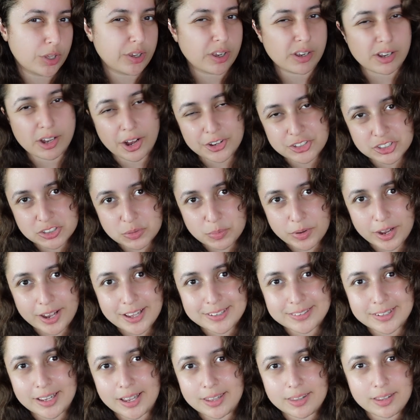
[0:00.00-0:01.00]
You can customize
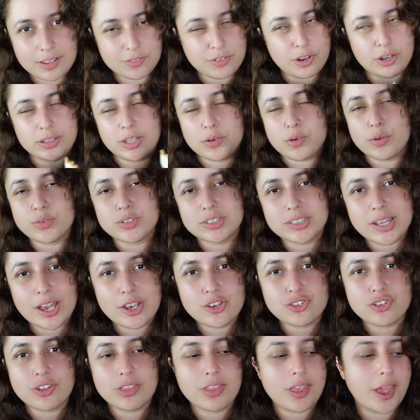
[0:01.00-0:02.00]
it, they've got their own
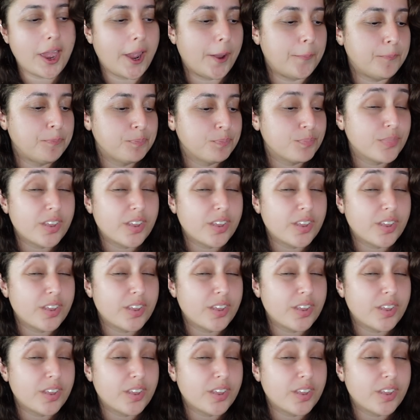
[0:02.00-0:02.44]
station there.